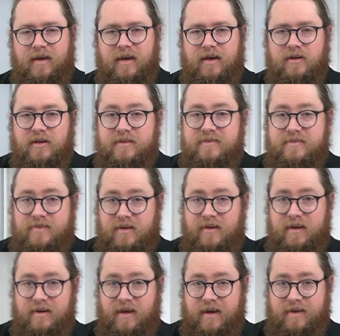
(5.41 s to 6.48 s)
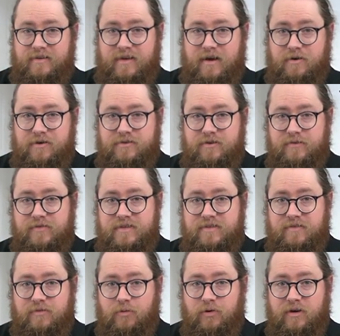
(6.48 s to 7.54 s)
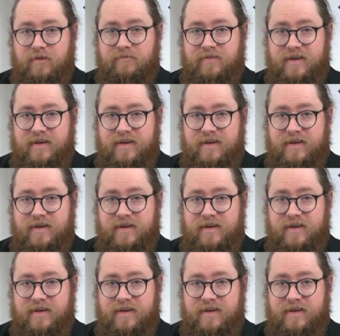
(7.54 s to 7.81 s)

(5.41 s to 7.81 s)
And on Sunday night, our service of organ